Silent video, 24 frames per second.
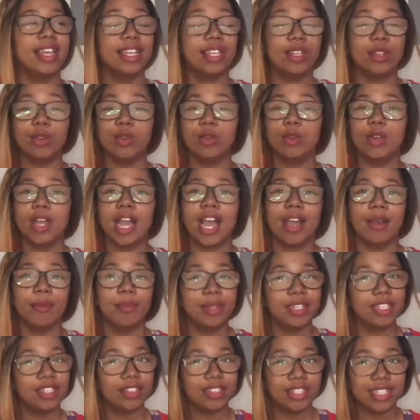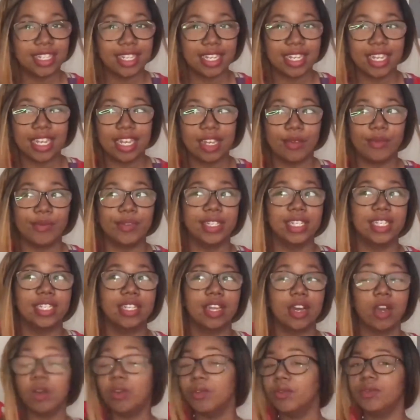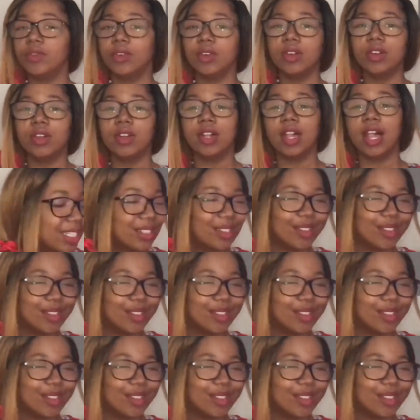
you have been using it, if it's helpful.